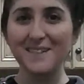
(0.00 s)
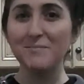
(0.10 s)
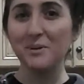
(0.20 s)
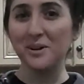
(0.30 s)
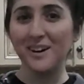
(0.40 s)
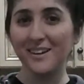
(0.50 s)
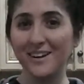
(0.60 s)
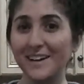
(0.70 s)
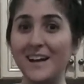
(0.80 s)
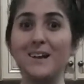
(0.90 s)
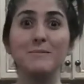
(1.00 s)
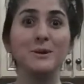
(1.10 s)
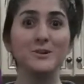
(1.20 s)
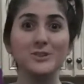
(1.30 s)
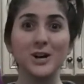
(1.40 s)
Laura, and I'm here
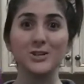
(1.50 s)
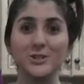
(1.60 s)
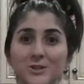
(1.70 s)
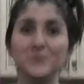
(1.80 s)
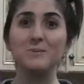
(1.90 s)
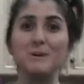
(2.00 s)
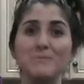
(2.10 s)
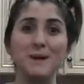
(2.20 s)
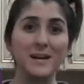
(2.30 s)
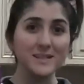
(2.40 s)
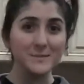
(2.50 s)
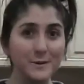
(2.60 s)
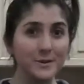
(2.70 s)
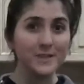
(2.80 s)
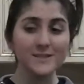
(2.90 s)
to talk to you about my
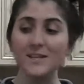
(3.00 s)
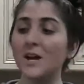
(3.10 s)
experience